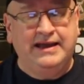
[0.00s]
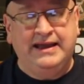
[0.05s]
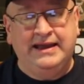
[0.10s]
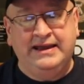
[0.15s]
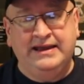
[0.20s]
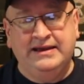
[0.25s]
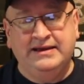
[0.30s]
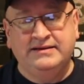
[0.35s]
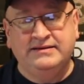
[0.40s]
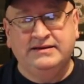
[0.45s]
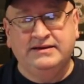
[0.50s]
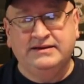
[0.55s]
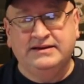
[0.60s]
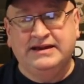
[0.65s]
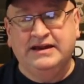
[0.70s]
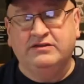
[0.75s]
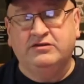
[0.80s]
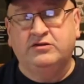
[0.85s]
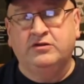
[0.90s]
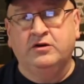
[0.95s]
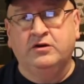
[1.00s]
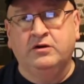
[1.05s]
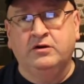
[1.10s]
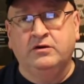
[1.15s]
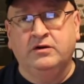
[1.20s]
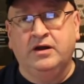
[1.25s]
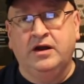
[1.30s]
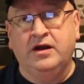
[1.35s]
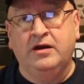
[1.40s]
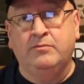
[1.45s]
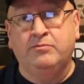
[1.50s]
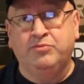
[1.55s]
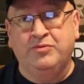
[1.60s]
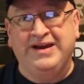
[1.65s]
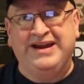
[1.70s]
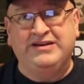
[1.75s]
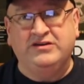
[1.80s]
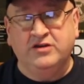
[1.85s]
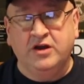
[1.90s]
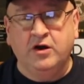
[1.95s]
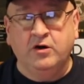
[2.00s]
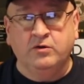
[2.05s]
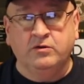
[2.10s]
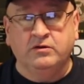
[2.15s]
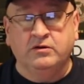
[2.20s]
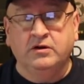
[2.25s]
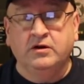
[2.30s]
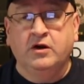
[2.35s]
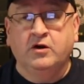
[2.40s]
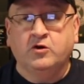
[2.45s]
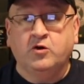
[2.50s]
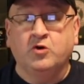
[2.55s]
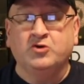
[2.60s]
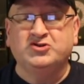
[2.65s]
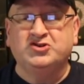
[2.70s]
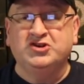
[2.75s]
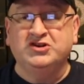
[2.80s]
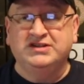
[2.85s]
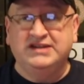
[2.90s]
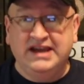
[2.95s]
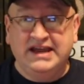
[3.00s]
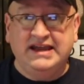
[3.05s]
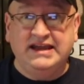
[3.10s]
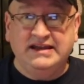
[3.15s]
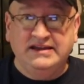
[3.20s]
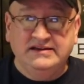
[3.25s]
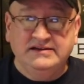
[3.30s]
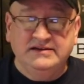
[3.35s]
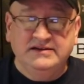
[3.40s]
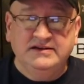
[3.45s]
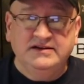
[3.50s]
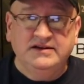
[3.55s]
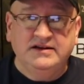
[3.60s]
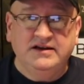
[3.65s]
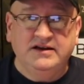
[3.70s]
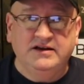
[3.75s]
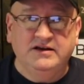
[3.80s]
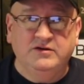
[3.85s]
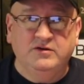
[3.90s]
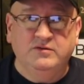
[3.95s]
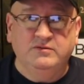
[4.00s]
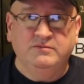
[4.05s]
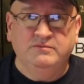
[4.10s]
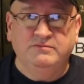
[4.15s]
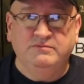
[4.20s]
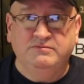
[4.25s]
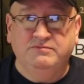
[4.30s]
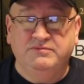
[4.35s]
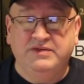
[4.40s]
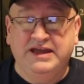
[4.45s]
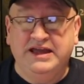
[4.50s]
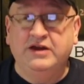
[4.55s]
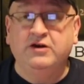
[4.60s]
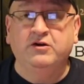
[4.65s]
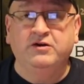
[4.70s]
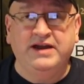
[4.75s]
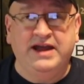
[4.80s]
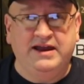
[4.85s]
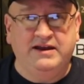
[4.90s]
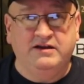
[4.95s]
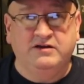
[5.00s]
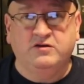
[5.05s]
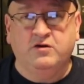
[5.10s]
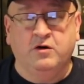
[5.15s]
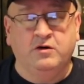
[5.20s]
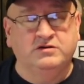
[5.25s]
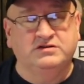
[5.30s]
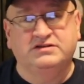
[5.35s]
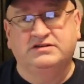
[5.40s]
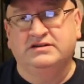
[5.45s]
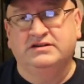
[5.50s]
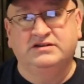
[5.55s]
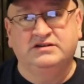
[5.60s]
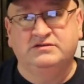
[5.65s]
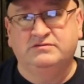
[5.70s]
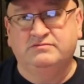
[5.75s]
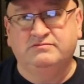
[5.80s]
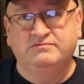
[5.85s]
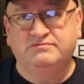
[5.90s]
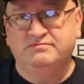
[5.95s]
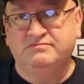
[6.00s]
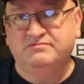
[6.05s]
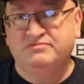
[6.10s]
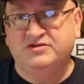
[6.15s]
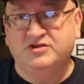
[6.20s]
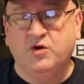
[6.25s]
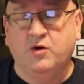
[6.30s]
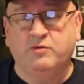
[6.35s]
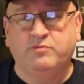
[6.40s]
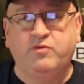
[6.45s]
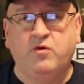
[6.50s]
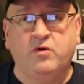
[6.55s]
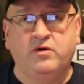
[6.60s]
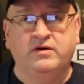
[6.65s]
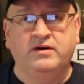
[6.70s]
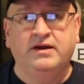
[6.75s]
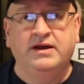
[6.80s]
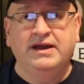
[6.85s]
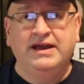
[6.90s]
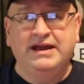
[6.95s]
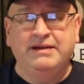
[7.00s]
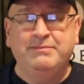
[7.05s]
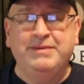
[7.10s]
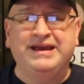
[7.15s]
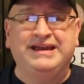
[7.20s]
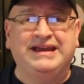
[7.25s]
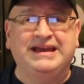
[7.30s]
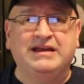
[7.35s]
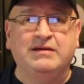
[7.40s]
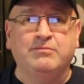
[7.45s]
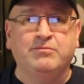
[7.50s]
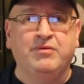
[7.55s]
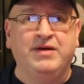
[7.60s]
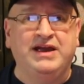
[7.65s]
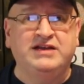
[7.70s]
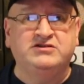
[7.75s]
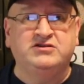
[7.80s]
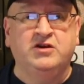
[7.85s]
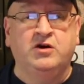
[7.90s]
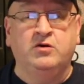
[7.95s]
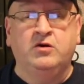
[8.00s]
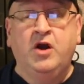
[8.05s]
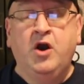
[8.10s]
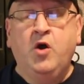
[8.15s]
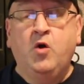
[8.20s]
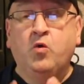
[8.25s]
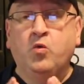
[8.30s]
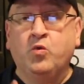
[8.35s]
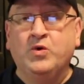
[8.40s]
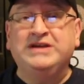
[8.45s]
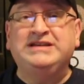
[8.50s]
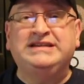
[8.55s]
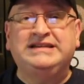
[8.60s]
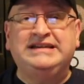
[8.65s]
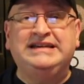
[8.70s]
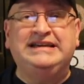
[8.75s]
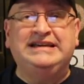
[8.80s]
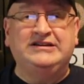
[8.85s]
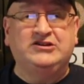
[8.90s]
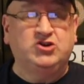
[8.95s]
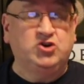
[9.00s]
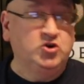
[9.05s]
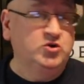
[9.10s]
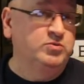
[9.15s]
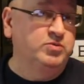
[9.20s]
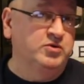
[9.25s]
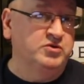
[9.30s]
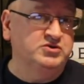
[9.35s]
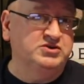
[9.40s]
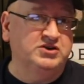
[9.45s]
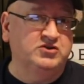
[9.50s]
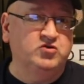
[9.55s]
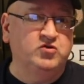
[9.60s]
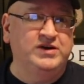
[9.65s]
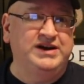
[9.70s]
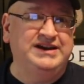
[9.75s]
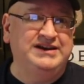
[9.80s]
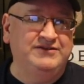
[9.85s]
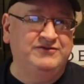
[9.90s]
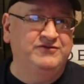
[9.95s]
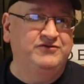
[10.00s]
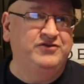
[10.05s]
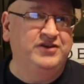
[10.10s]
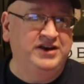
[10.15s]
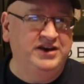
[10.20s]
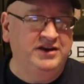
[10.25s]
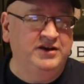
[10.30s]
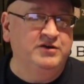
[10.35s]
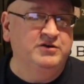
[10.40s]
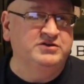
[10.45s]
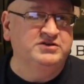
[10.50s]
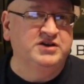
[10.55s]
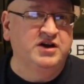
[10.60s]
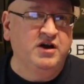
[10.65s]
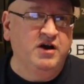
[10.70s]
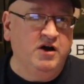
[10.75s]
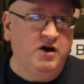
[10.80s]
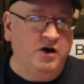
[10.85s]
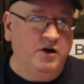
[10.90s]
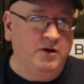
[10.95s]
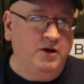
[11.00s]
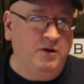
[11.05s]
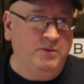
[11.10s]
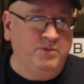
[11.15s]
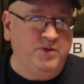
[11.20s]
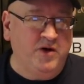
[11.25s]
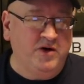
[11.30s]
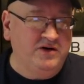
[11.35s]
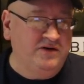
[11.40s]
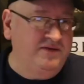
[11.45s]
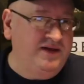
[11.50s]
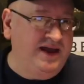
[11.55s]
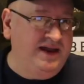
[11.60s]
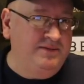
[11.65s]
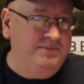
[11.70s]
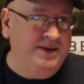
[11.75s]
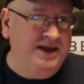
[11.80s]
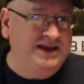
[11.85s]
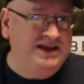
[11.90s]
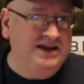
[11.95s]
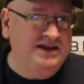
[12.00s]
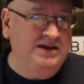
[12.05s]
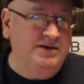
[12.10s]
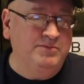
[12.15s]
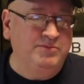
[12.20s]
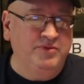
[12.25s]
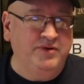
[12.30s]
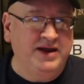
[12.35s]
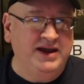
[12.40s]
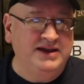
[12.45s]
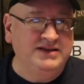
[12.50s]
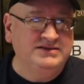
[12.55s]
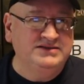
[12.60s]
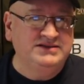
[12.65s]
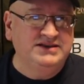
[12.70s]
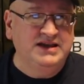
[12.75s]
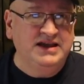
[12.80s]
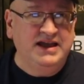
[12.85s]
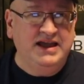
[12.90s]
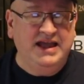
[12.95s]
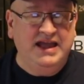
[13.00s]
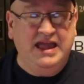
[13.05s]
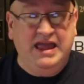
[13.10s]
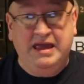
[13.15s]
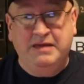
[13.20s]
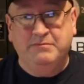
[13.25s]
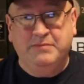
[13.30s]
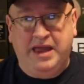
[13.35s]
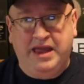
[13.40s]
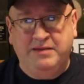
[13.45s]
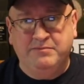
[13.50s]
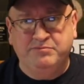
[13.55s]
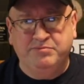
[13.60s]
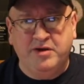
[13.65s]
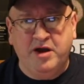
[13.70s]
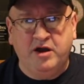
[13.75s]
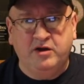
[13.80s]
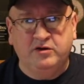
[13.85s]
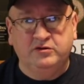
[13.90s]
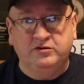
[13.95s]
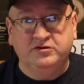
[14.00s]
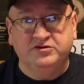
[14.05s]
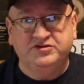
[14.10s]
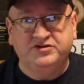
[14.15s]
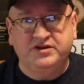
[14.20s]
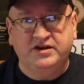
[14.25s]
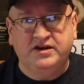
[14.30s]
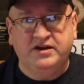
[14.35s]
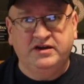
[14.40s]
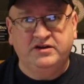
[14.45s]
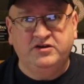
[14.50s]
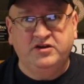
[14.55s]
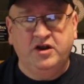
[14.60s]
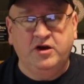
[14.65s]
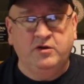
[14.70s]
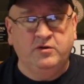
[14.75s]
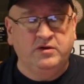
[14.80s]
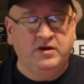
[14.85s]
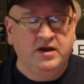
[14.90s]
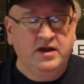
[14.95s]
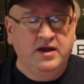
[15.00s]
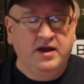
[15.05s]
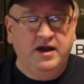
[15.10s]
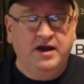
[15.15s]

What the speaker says: and get their brand known. Of course, today, the internet, of course, is so important in making brands known. Whiskey tubers and creating videos are part of that and making brands and bottles known,